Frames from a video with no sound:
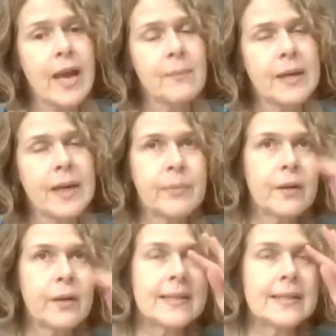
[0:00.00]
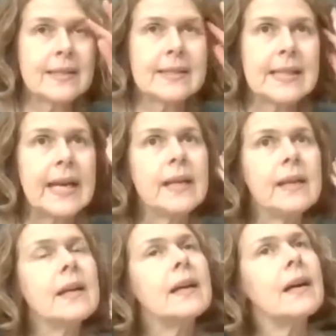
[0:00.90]
I mean, I'll be honest and say
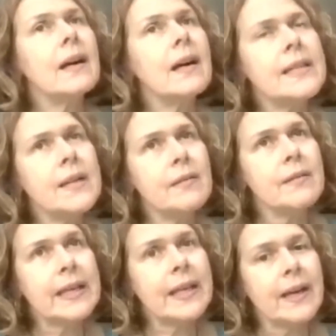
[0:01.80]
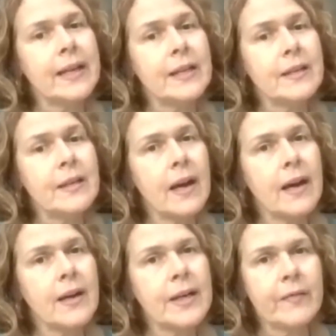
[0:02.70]
I don't think
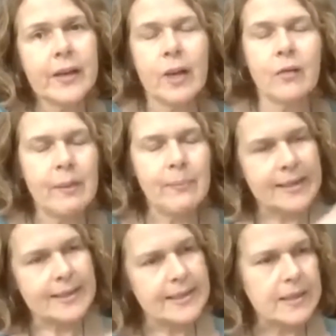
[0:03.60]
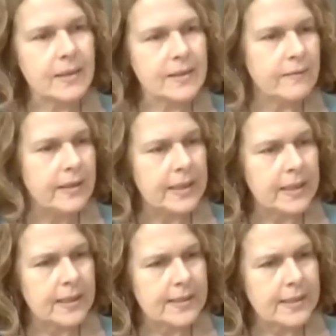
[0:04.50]
if I go right back to the start of
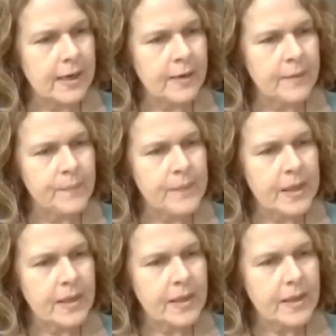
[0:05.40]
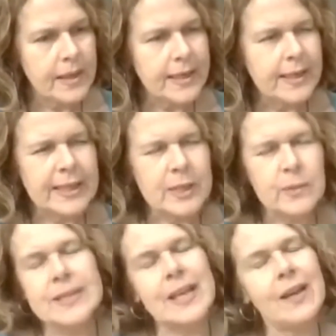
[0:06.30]
things, English
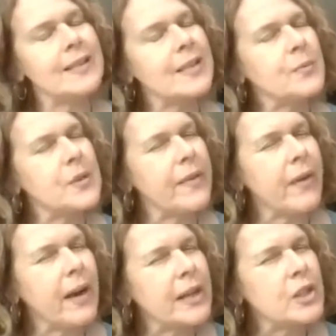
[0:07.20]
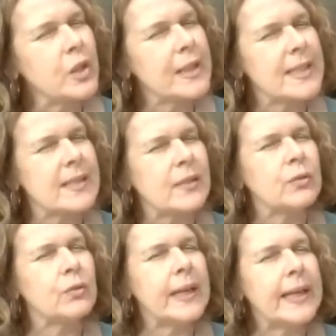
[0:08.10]
was the only subject that I enjoyed at
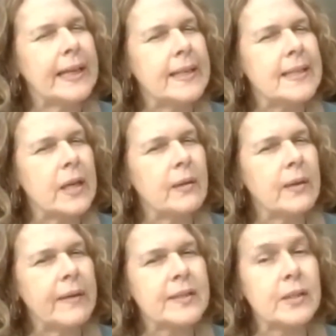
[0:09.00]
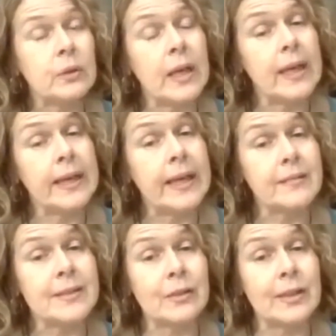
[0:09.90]
school, really. So left school early,
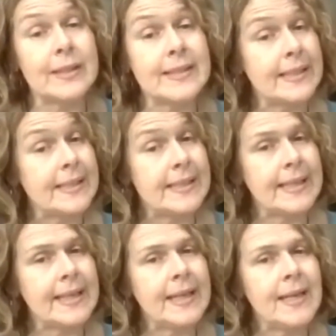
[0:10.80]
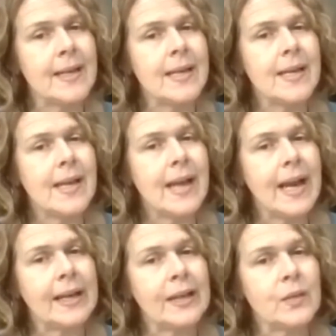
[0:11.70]
left school at 16,
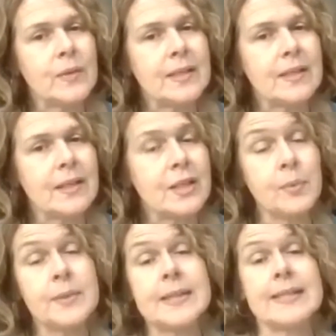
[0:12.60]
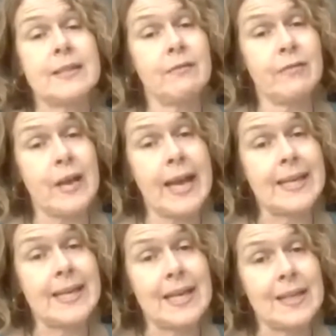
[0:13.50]
and was a shop assistant for 8
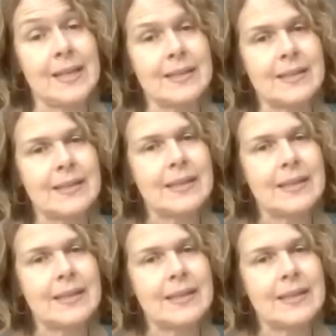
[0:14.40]
years.